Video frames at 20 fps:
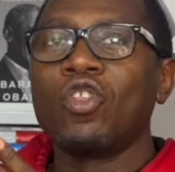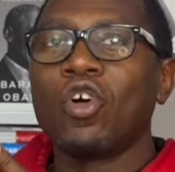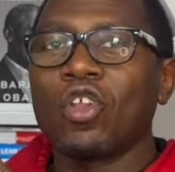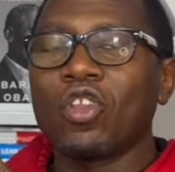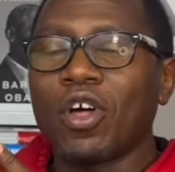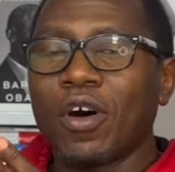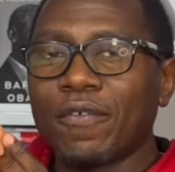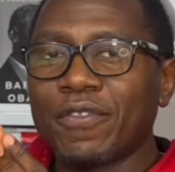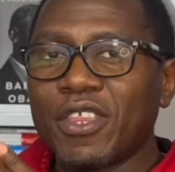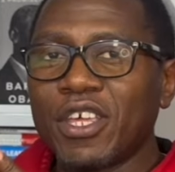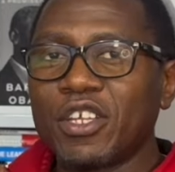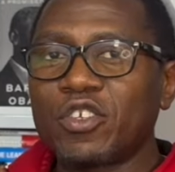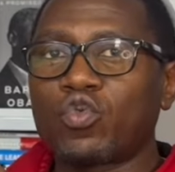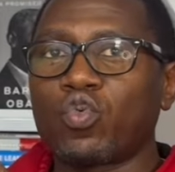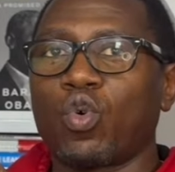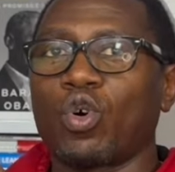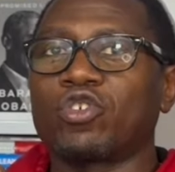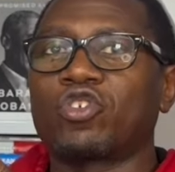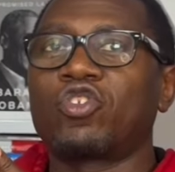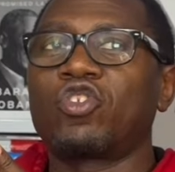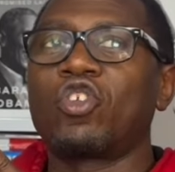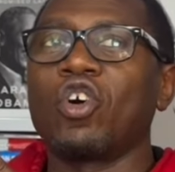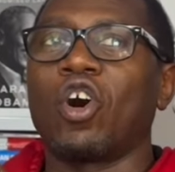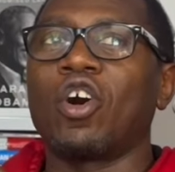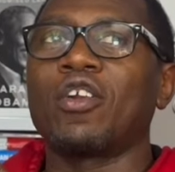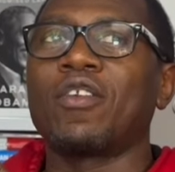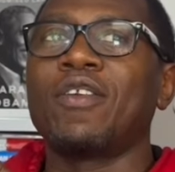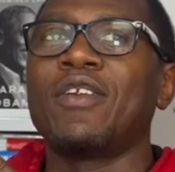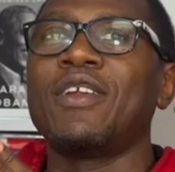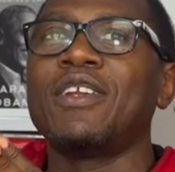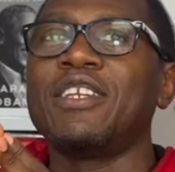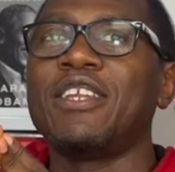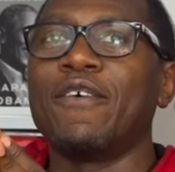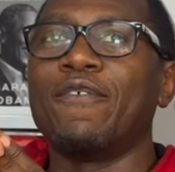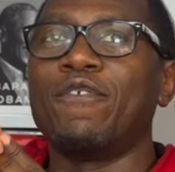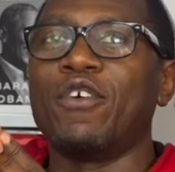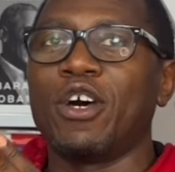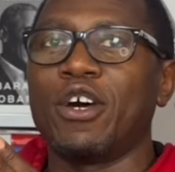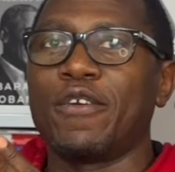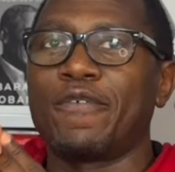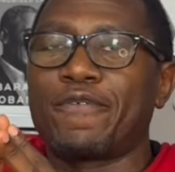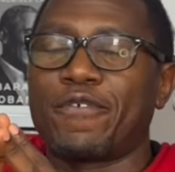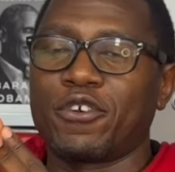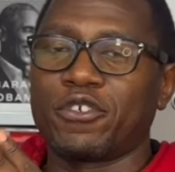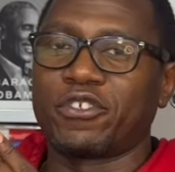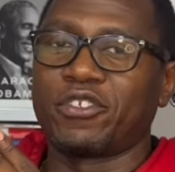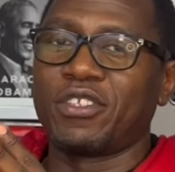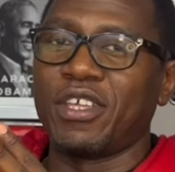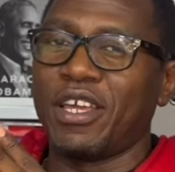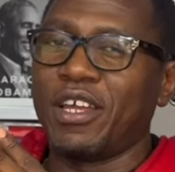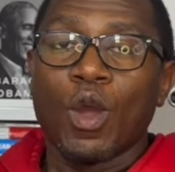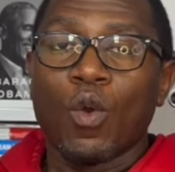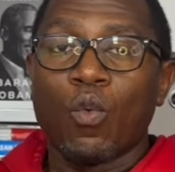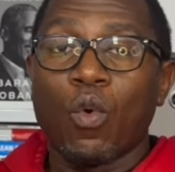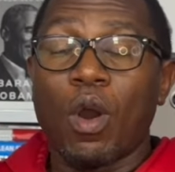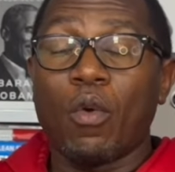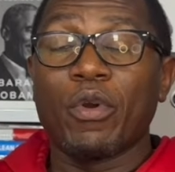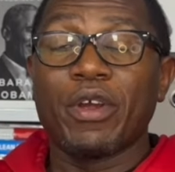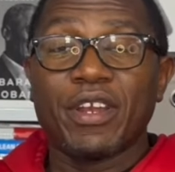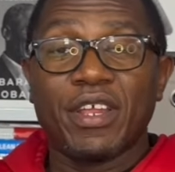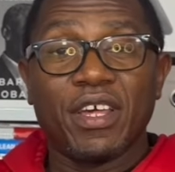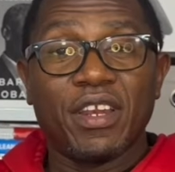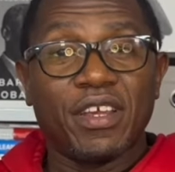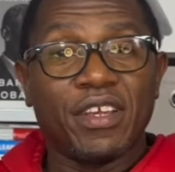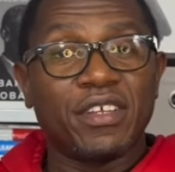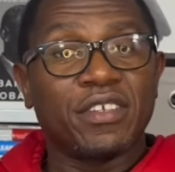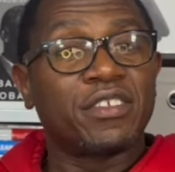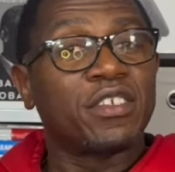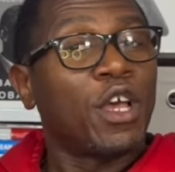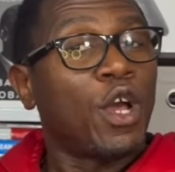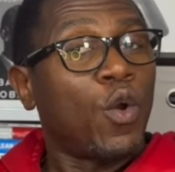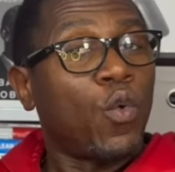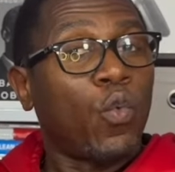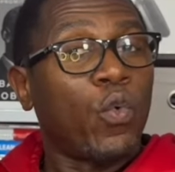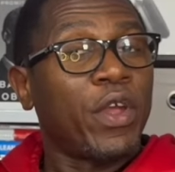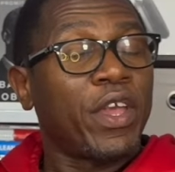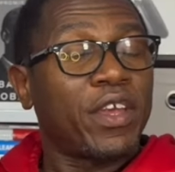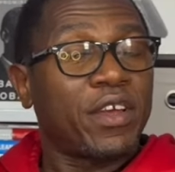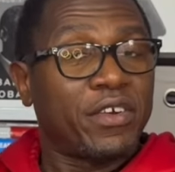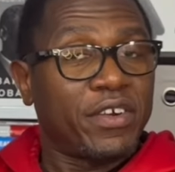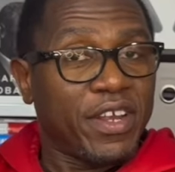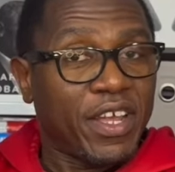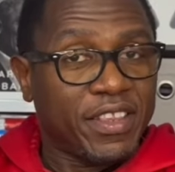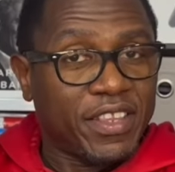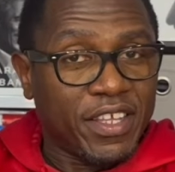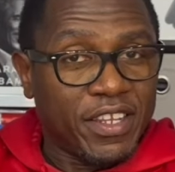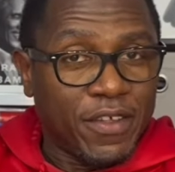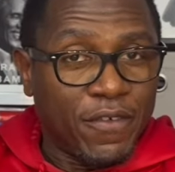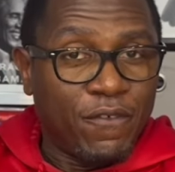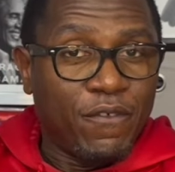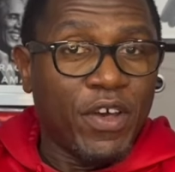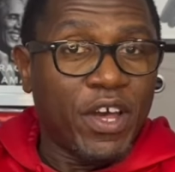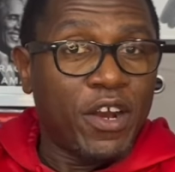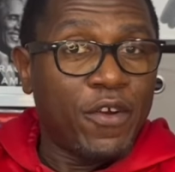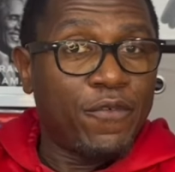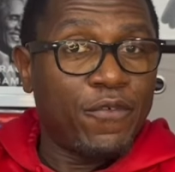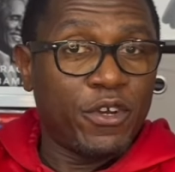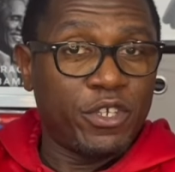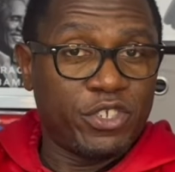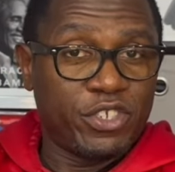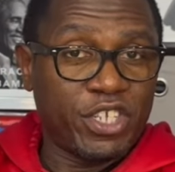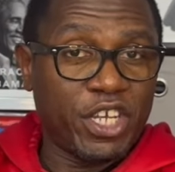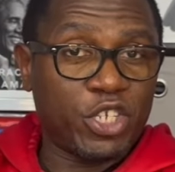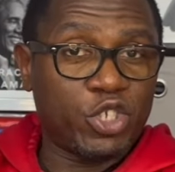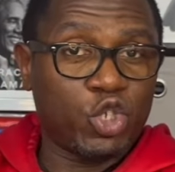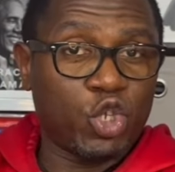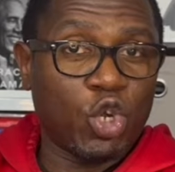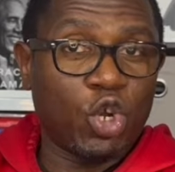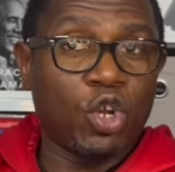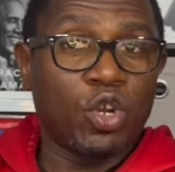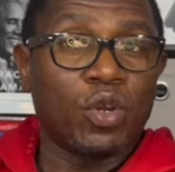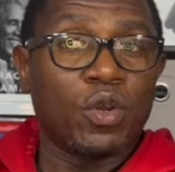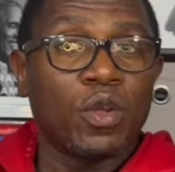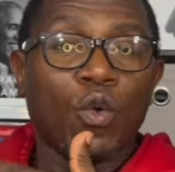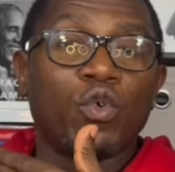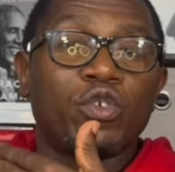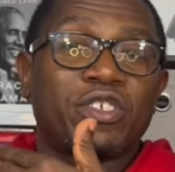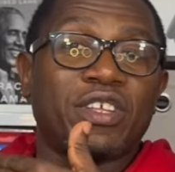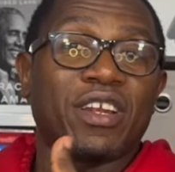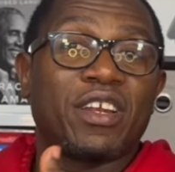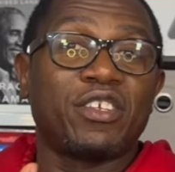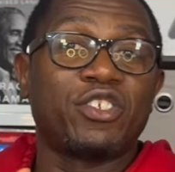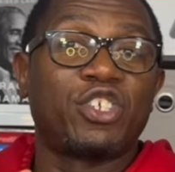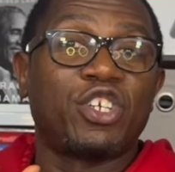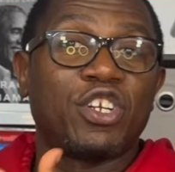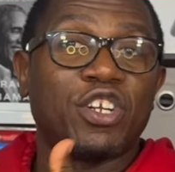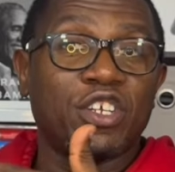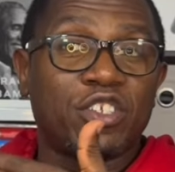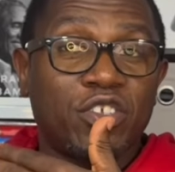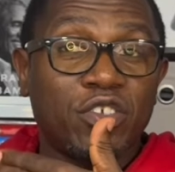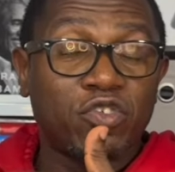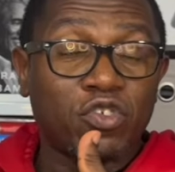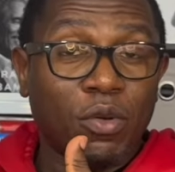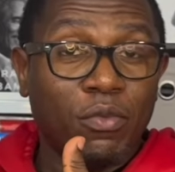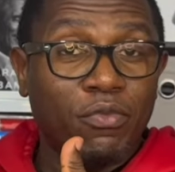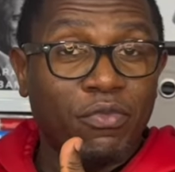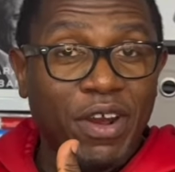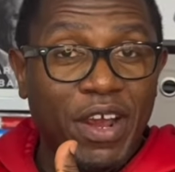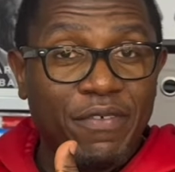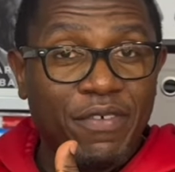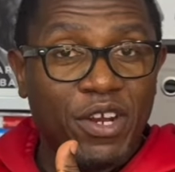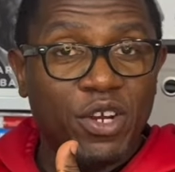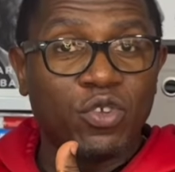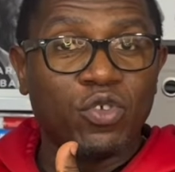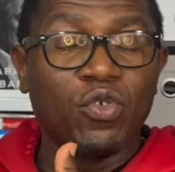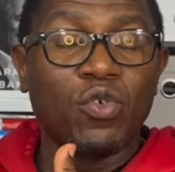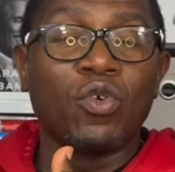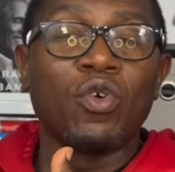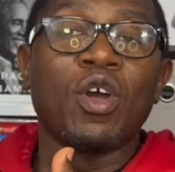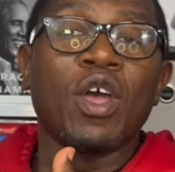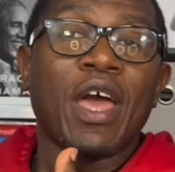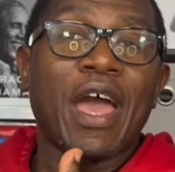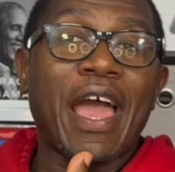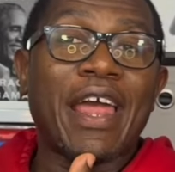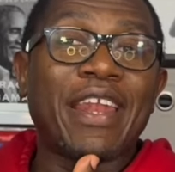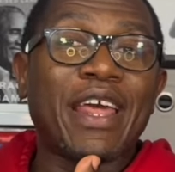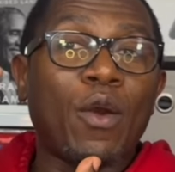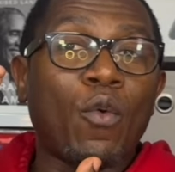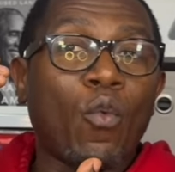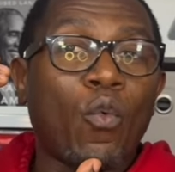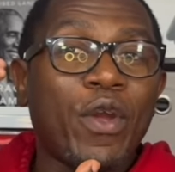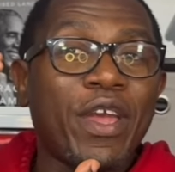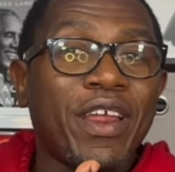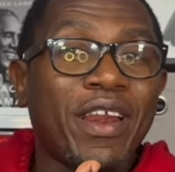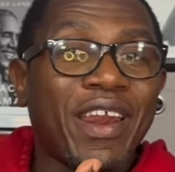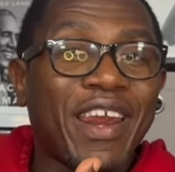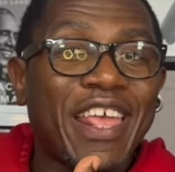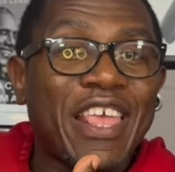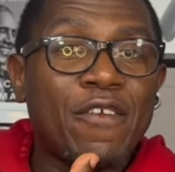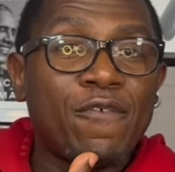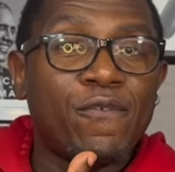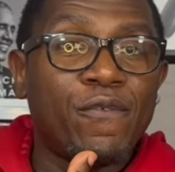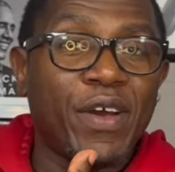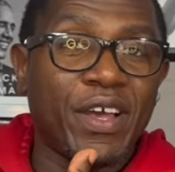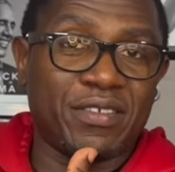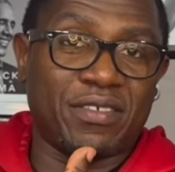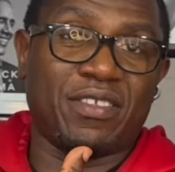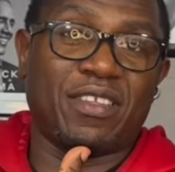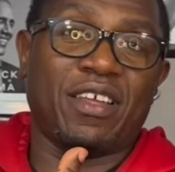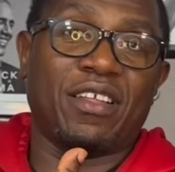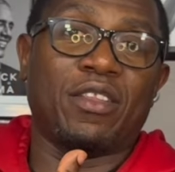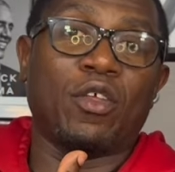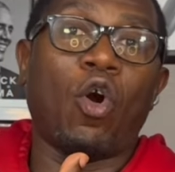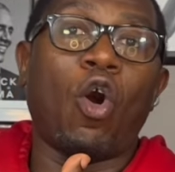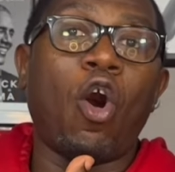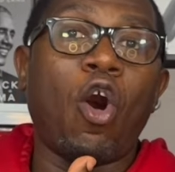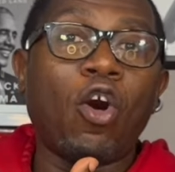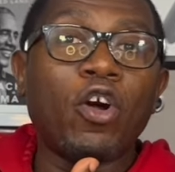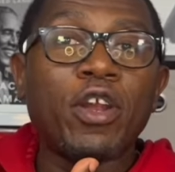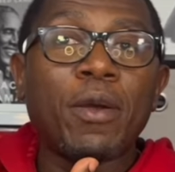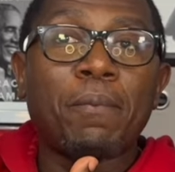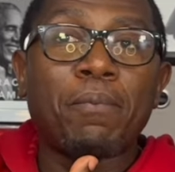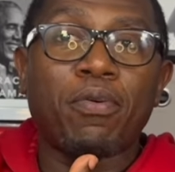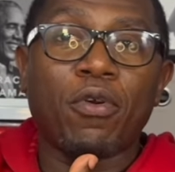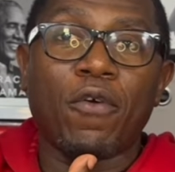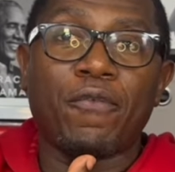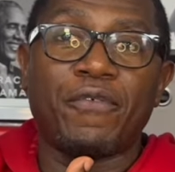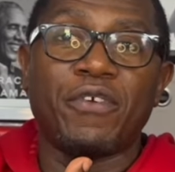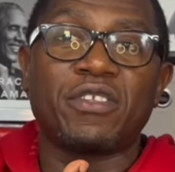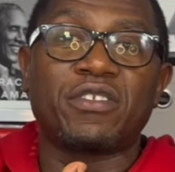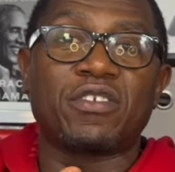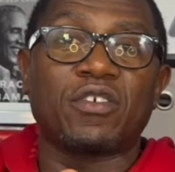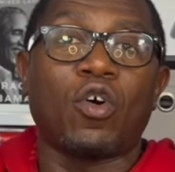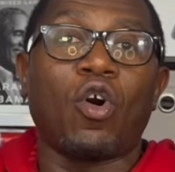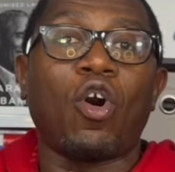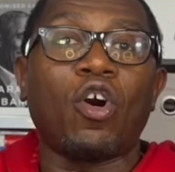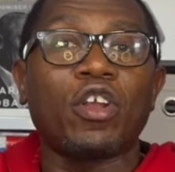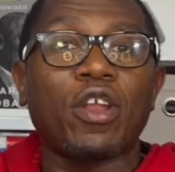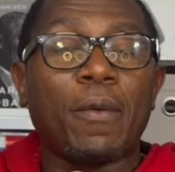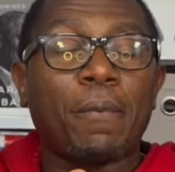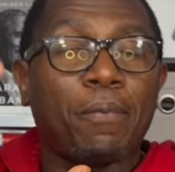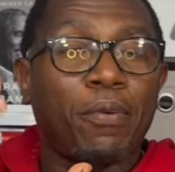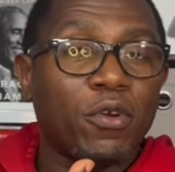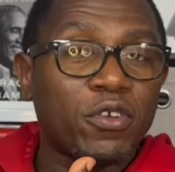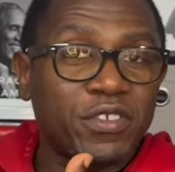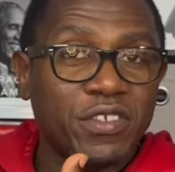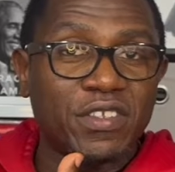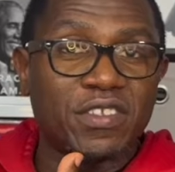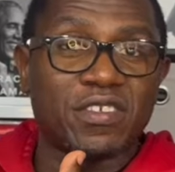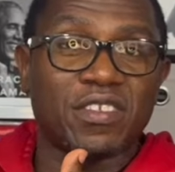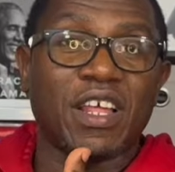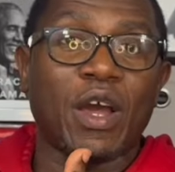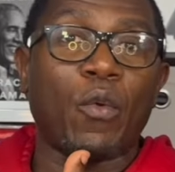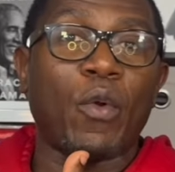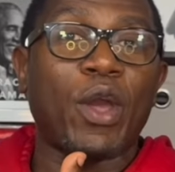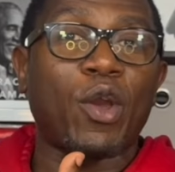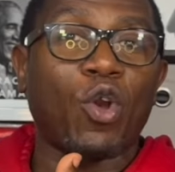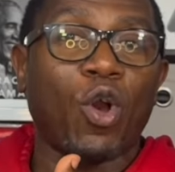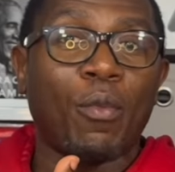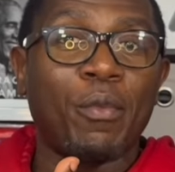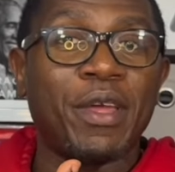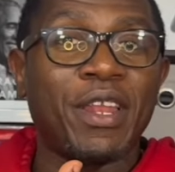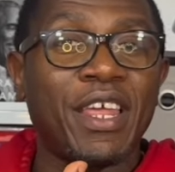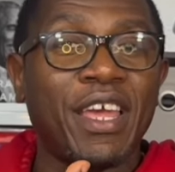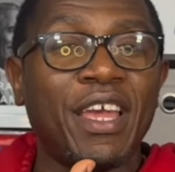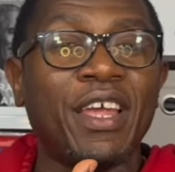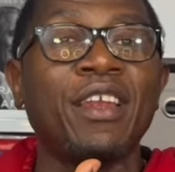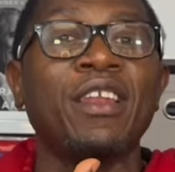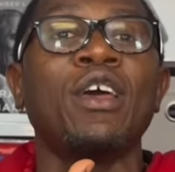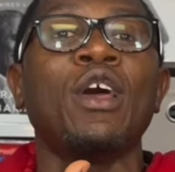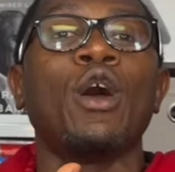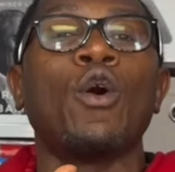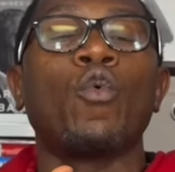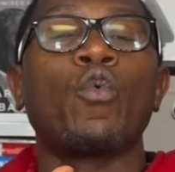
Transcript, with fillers: none of this was done the very first day. What we did is we created the very first section. We started generating some revenue, and then we reinvested all the profits, all the proceeds that were coming in.